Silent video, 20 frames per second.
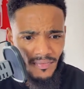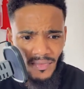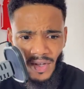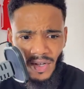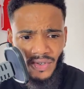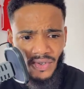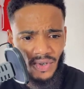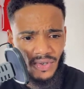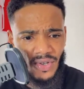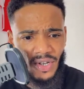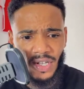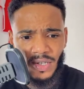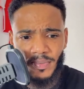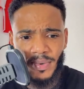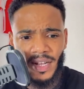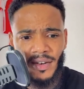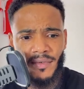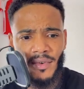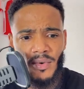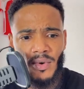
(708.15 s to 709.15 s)
Trossard has played
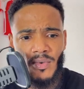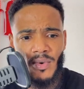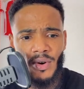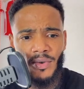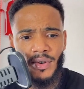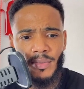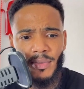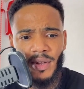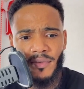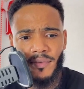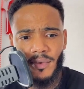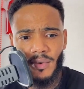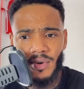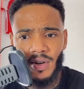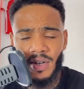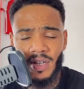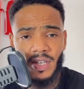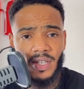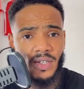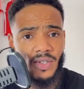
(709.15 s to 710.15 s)
very well in the midfield, and
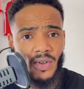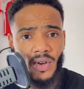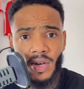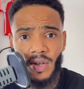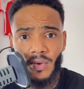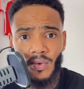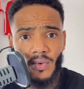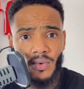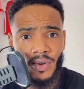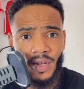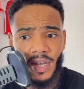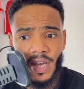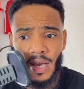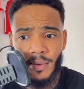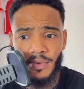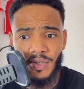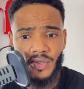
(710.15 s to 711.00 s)
he started all the games.